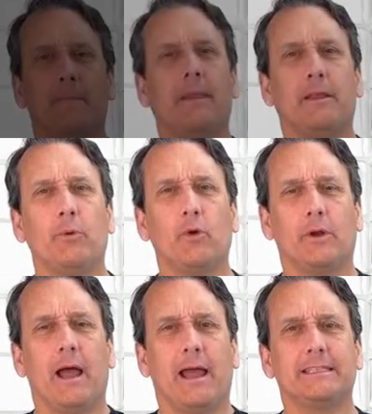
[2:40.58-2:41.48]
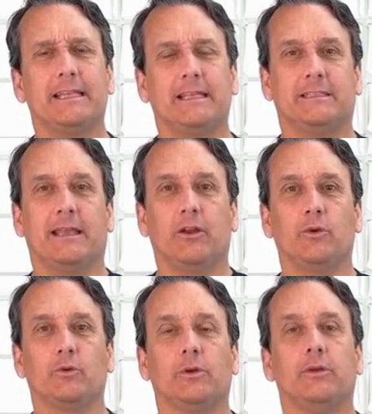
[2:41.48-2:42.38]
Exploring IT
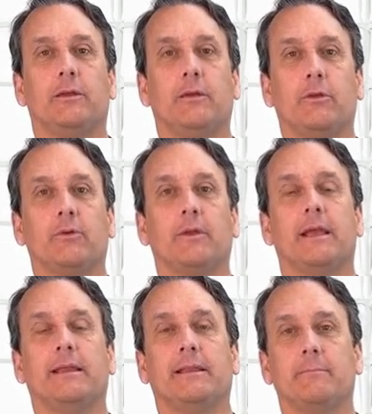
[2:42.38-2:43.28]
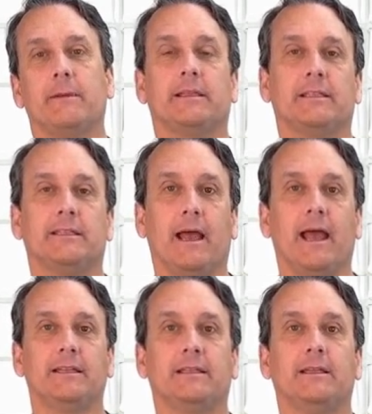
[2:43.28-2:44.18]
stakeholders through the lens of business
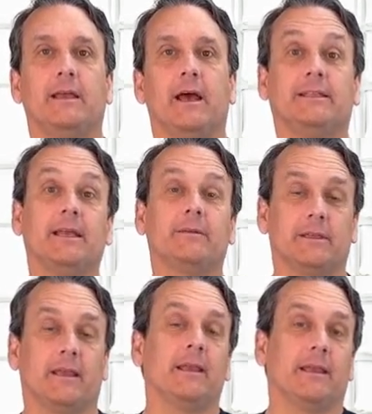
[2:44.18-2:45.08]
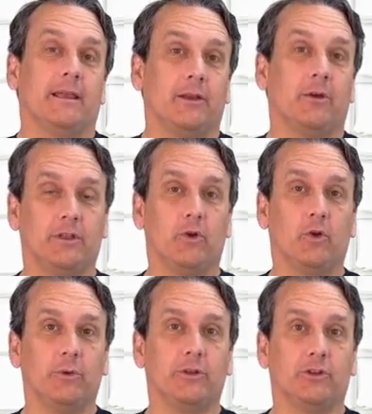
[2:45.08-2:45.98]
ties into concepts including
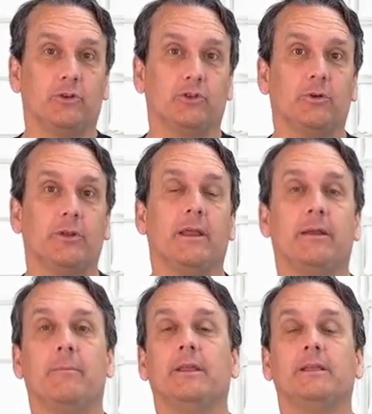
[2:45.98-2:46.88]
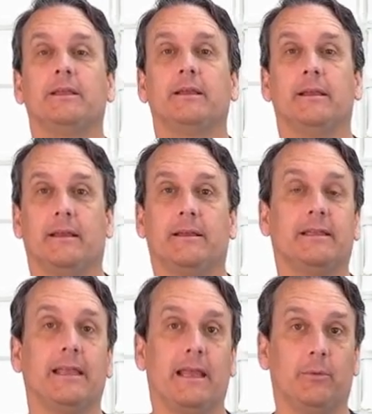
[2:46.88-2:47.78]
corporate social responsibility,
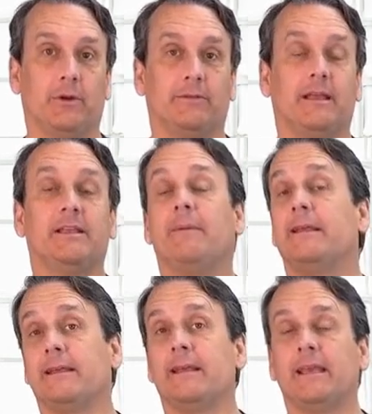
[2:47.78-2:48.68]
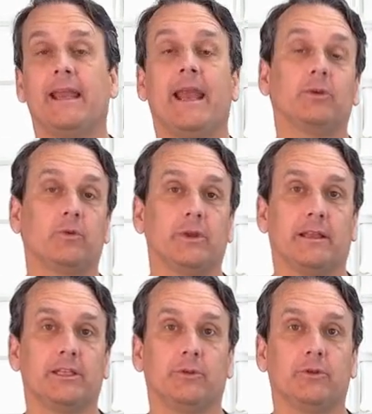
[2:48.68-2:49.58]
sustainable investments, and green
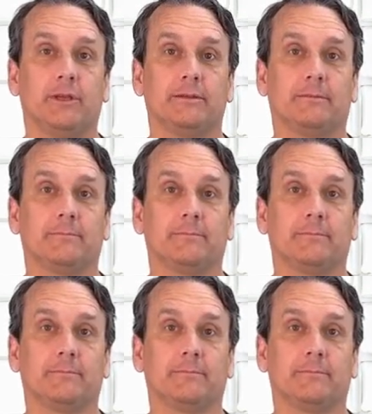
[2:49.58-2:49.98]
computing.